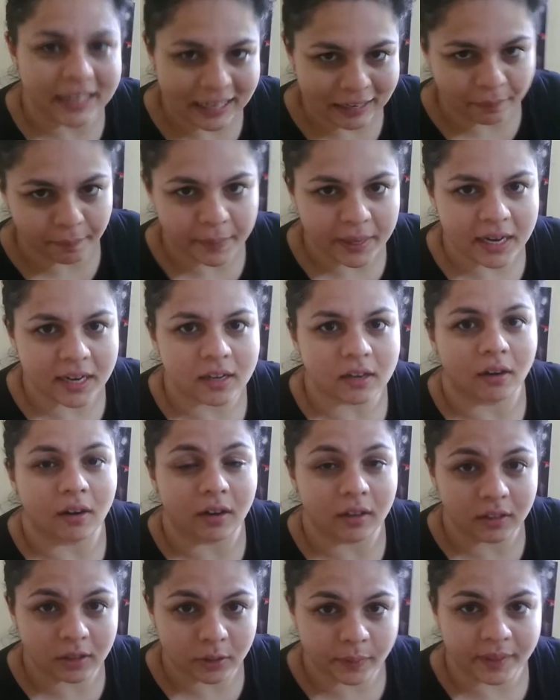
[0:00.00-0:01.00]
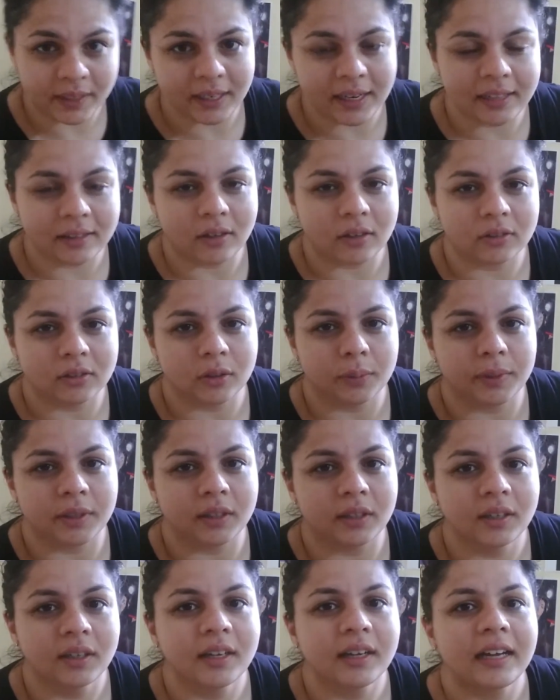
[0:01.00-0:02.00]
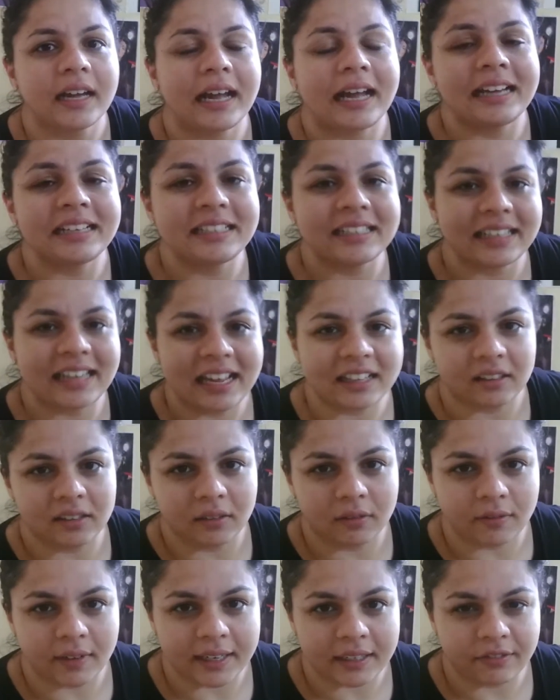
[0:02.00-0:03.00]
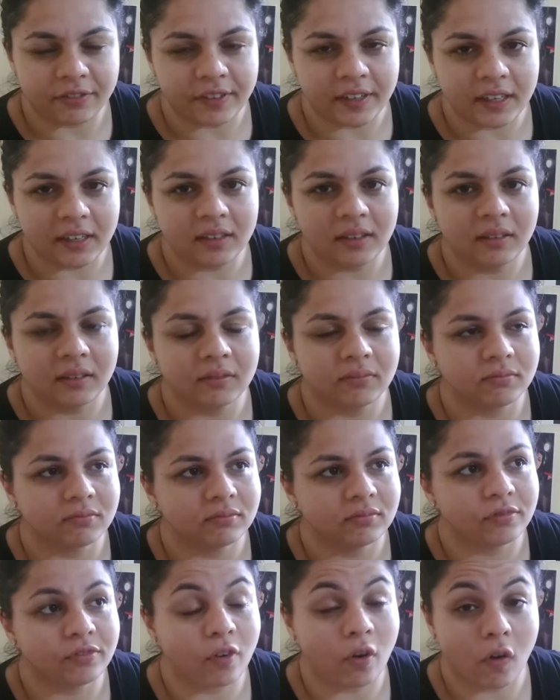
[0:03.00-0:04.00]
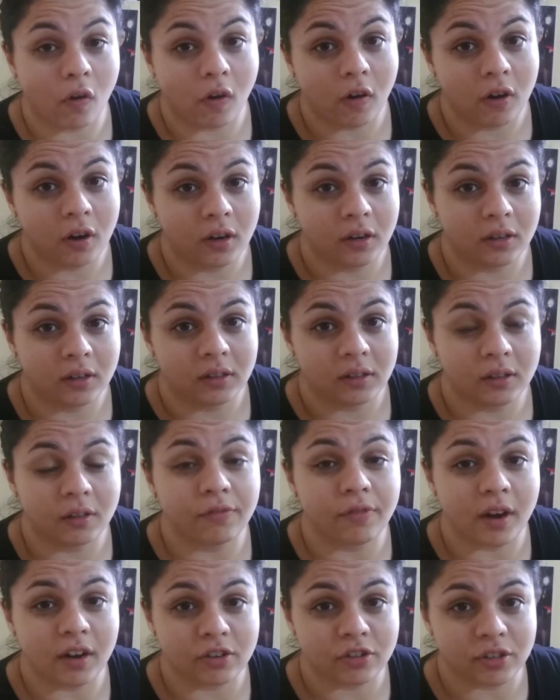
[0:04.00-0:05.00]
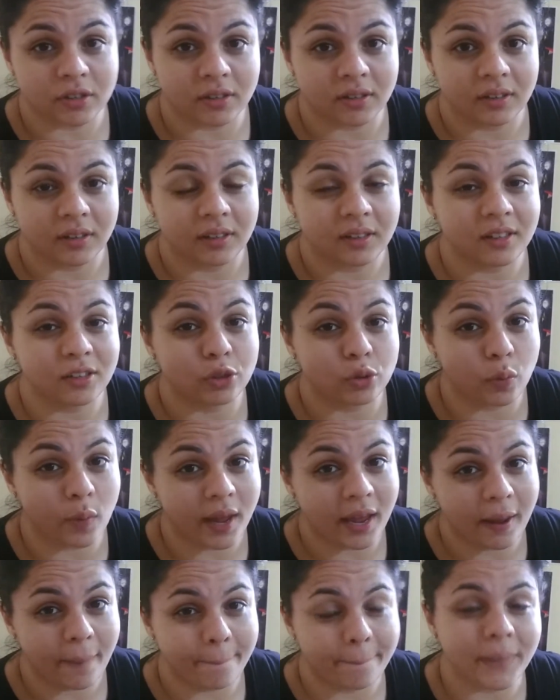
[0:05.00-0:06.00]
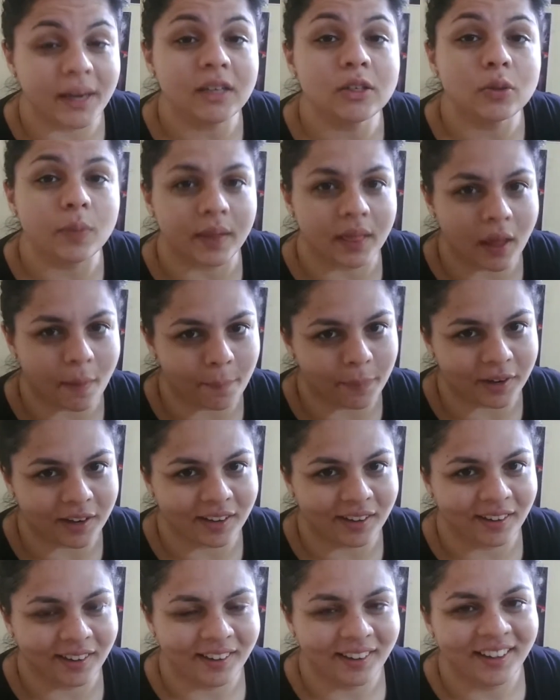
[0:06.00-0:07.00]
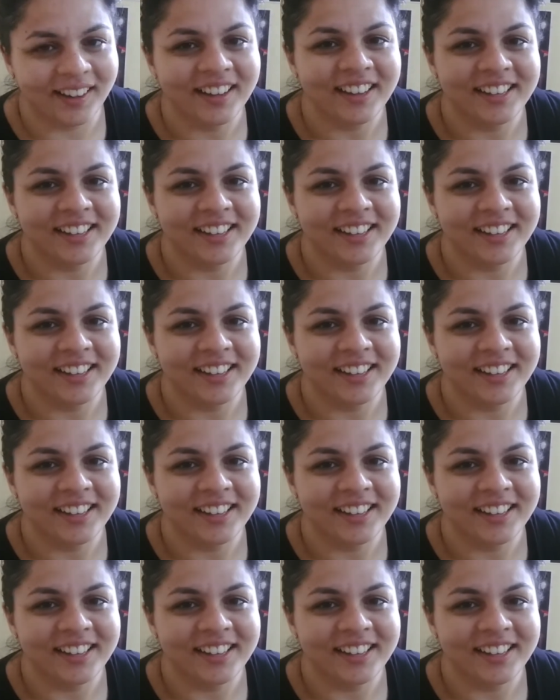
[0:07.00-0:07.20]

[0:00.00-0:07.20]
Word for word: we can meet on the 29th October at Decathlon Whitefield for the function Sway by Shwetambari.